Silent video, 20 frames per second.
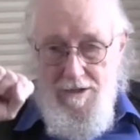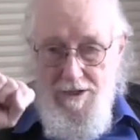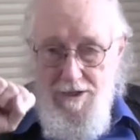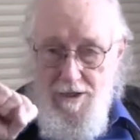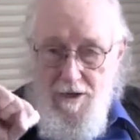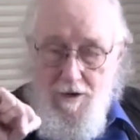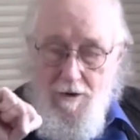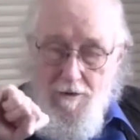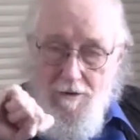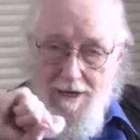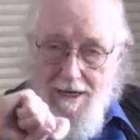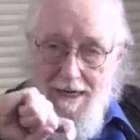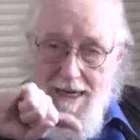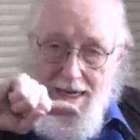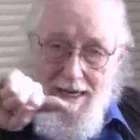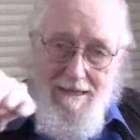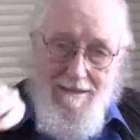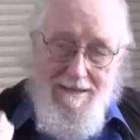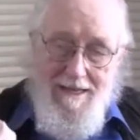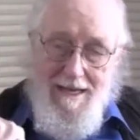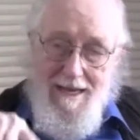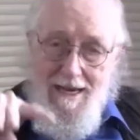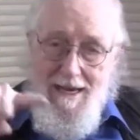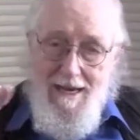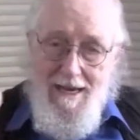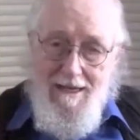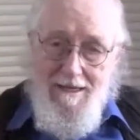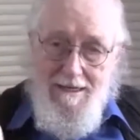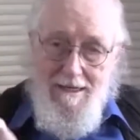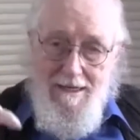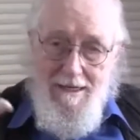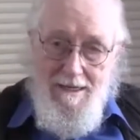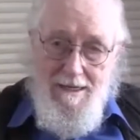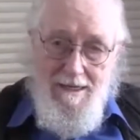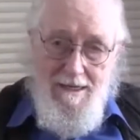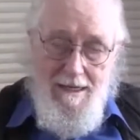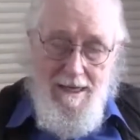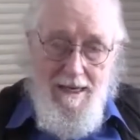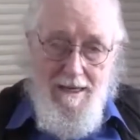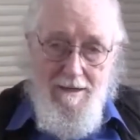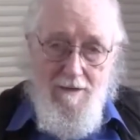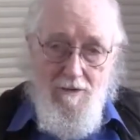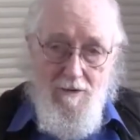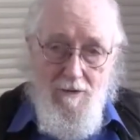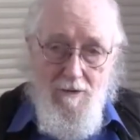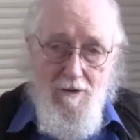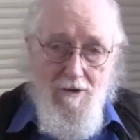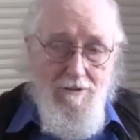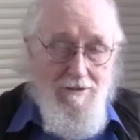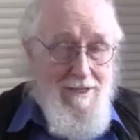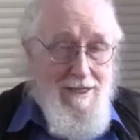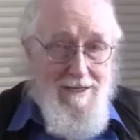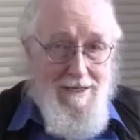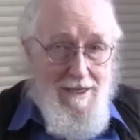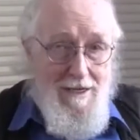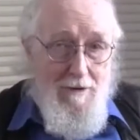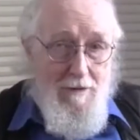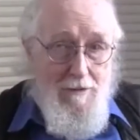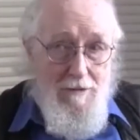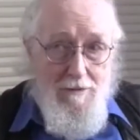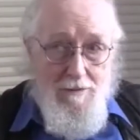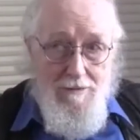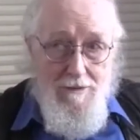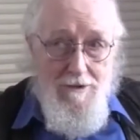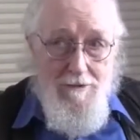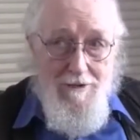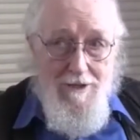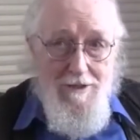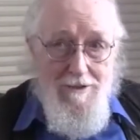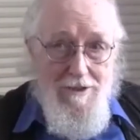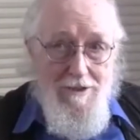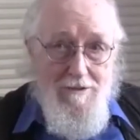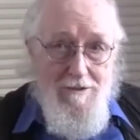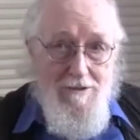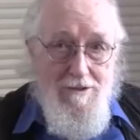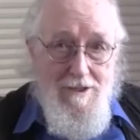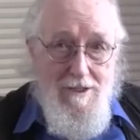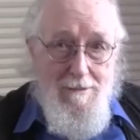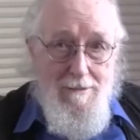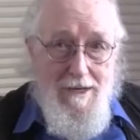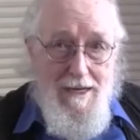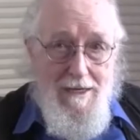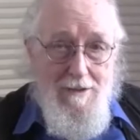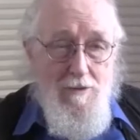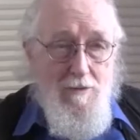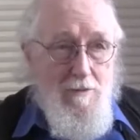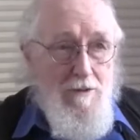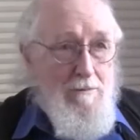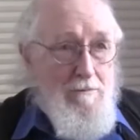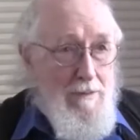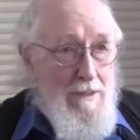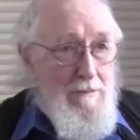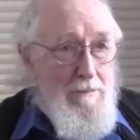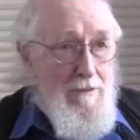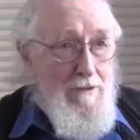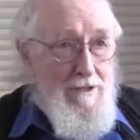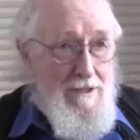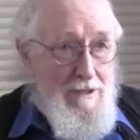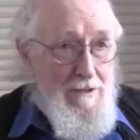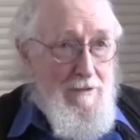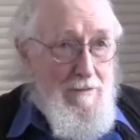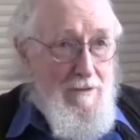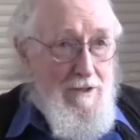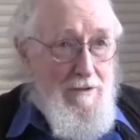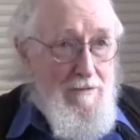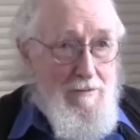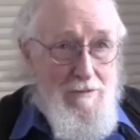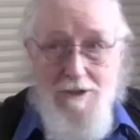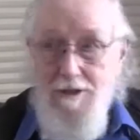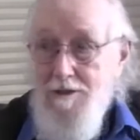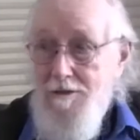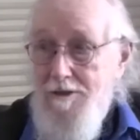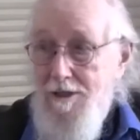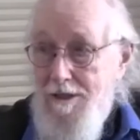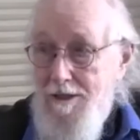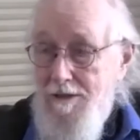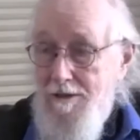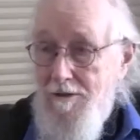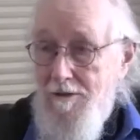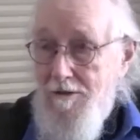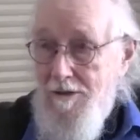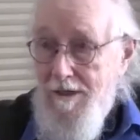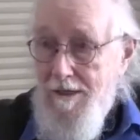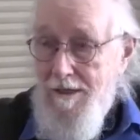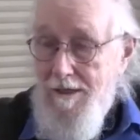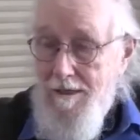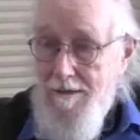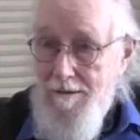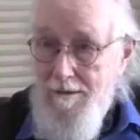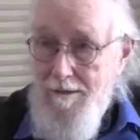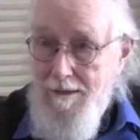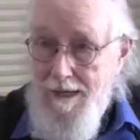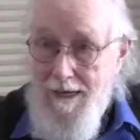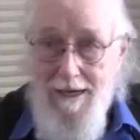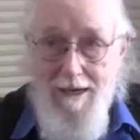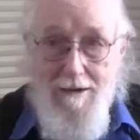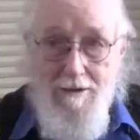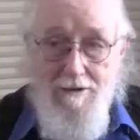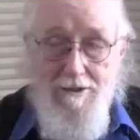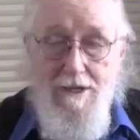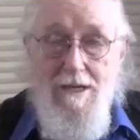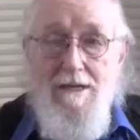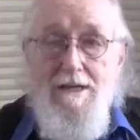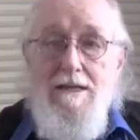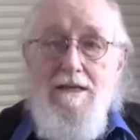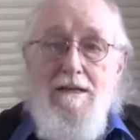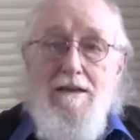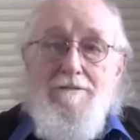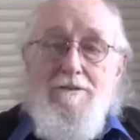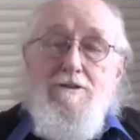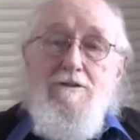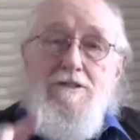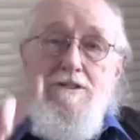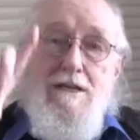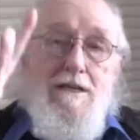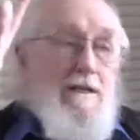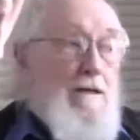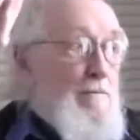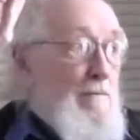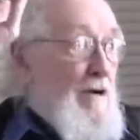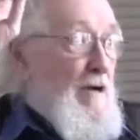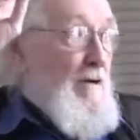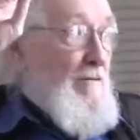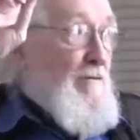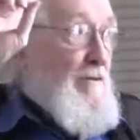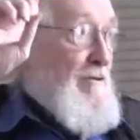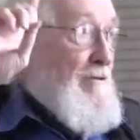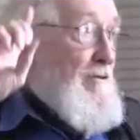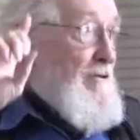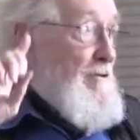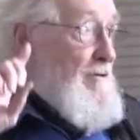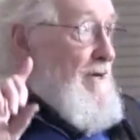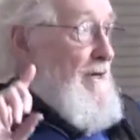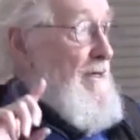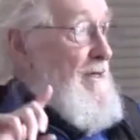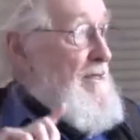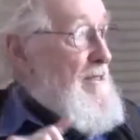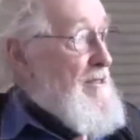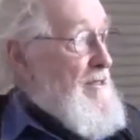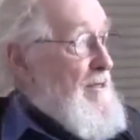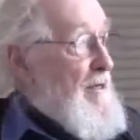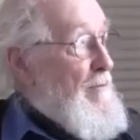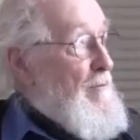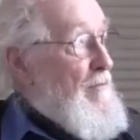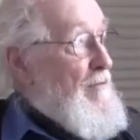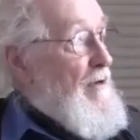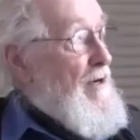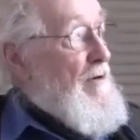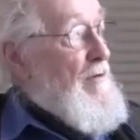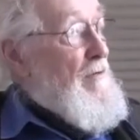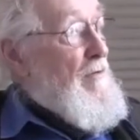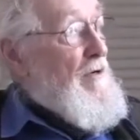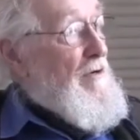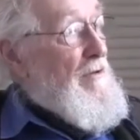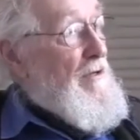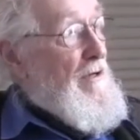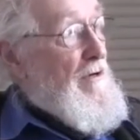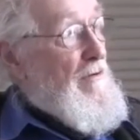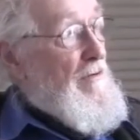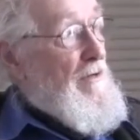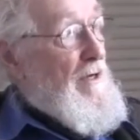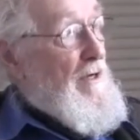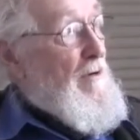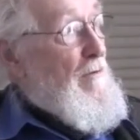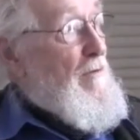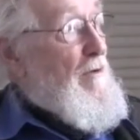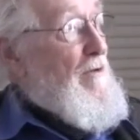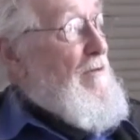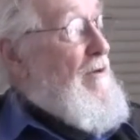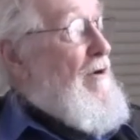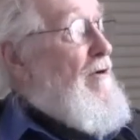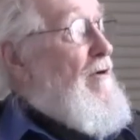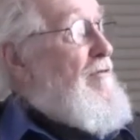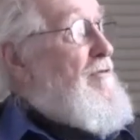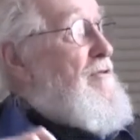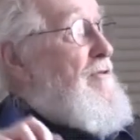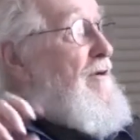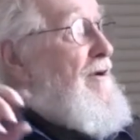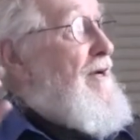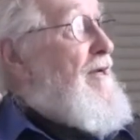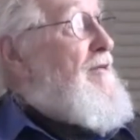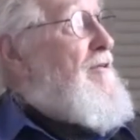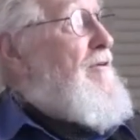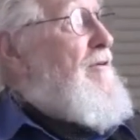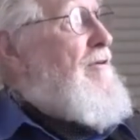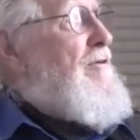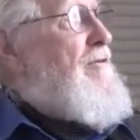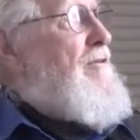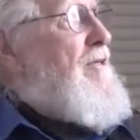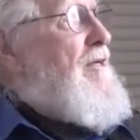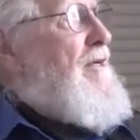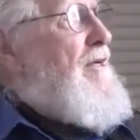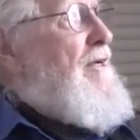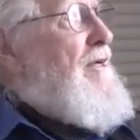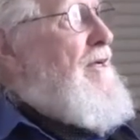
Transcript: So they had that, and of course, they dealt with real issues. I mean, that's what people deal with when you deal in a house. If you send them off to a training somewhere where they're there with all strangers,